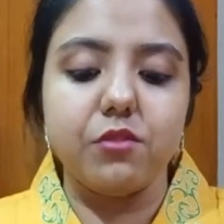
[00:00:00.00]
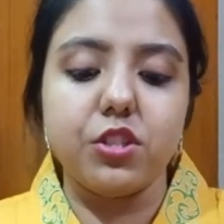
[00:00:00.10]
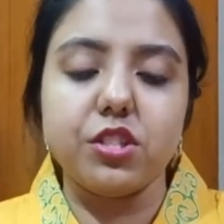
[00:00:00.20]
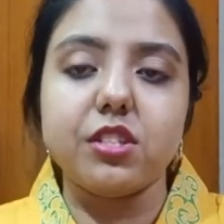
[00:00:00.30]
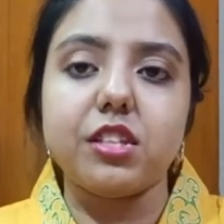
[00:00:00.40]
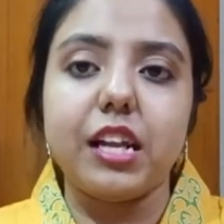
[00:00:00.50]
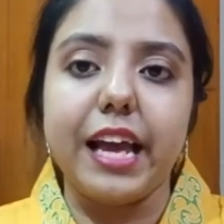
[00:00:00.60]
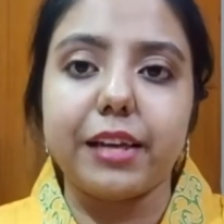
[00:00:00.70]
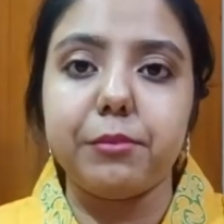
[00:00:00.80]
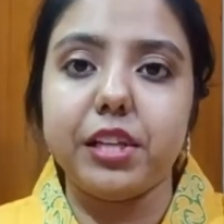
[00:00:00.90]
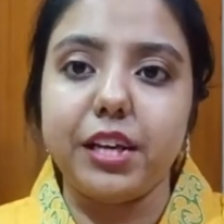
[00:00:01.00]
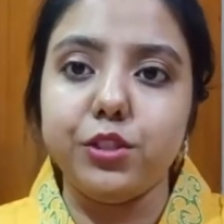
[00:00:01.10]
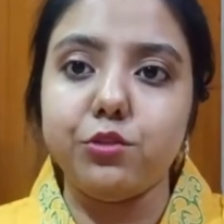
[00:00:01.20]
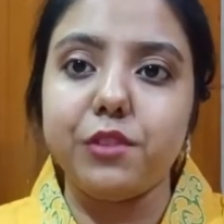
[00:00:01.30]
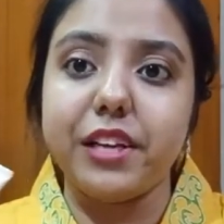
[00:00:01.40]
which is the LAKME
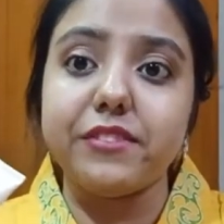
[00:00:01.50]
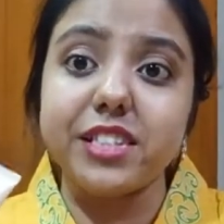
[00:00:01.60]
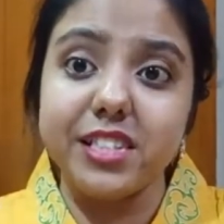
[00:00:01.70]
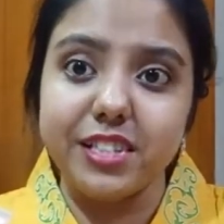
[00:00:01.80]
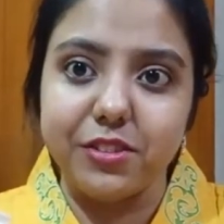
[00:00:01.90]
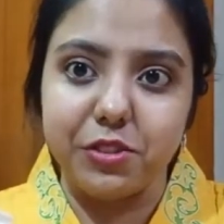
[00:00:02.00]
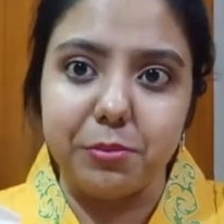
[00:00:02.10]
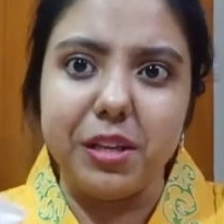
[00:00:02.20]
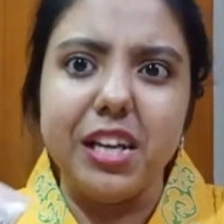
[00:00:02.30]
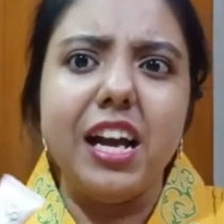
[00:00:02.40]
925 CC cream.